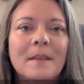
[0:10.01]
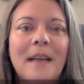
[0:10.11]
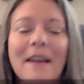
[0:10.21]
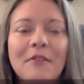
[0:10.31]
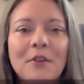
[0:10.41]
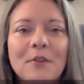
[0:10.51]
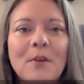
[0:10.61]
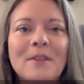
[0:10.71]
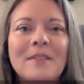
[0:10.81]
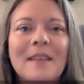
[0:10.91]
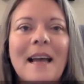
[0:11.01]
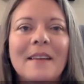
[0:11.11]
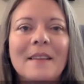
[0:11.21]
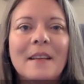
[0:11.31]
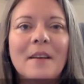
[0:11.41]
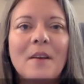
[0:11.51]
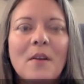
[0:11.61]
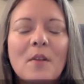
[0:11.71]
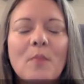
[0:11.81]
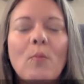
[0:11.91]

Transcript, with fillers: have you noticed that the